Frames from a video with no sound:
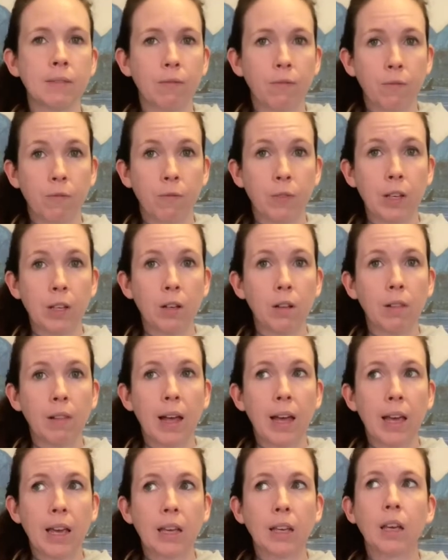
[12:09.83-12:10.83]
feel
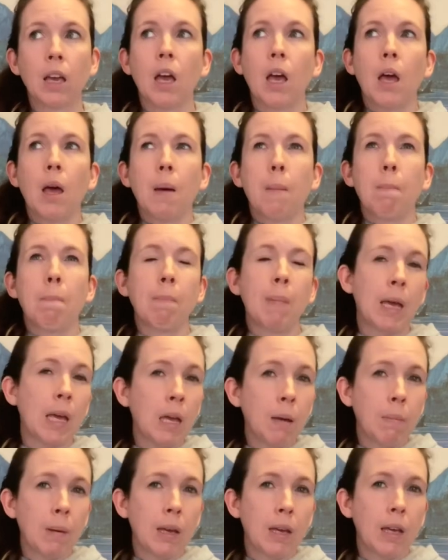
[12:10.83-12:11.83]
like
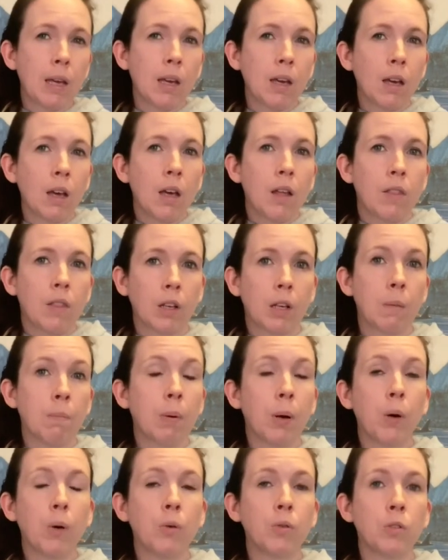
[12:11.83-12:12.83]
maybe the
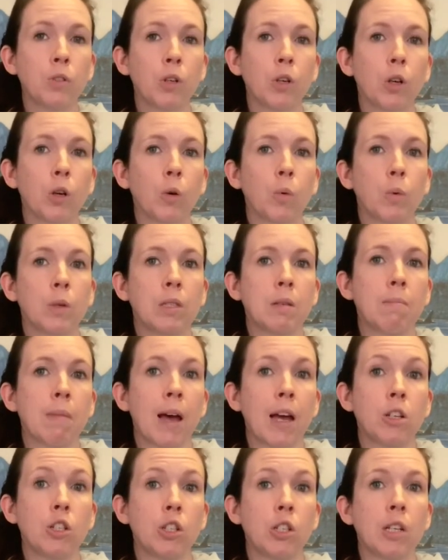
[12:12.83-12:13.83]
composer was
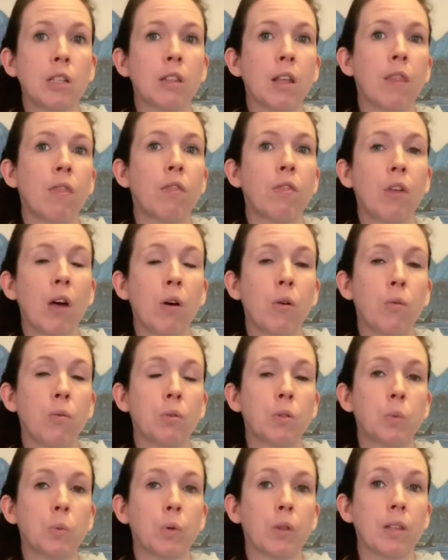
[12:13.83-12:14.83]
imagining that
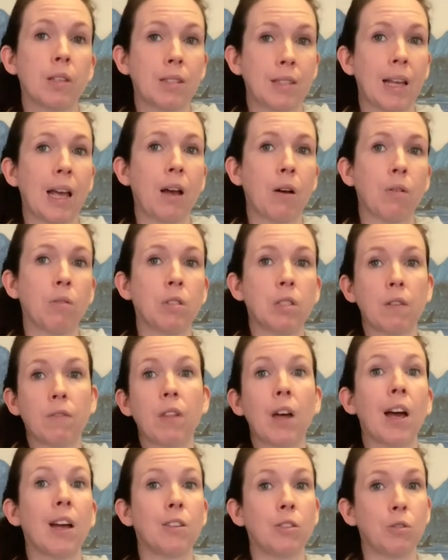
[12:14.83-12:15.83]
those were the sounds of
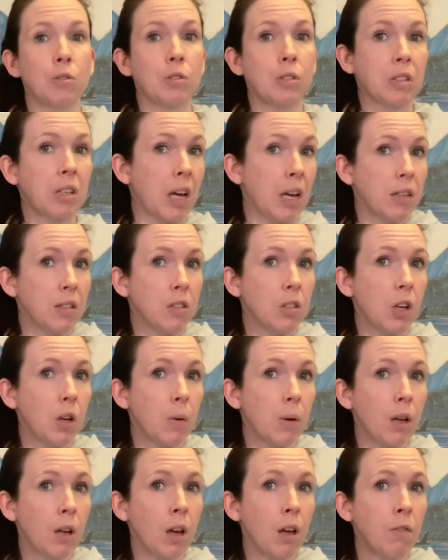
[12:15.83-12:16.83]
the hunter's guns
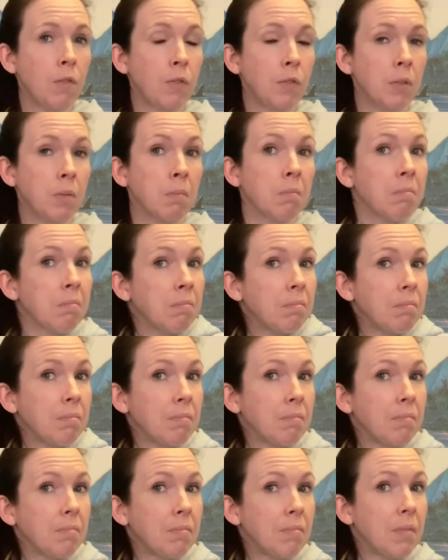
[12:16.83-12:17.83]
going off.
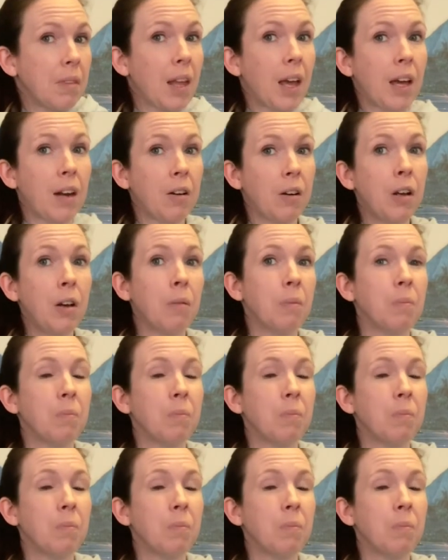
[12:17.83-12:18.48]
I don't know.